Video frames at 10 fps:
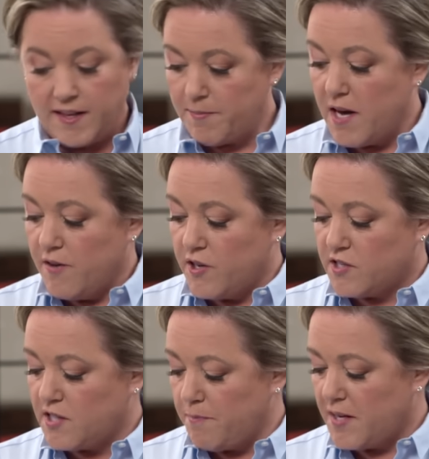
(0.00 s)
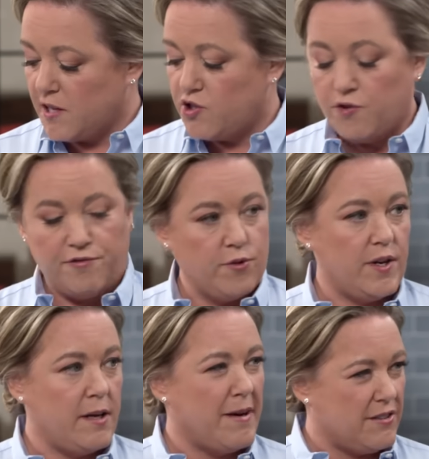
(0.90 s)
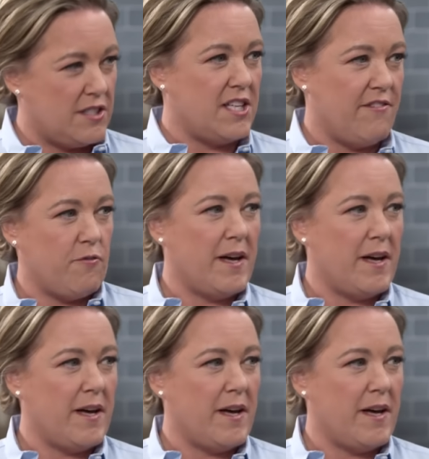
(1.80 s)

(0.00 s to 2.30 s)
I like B. There's something too fruity about C for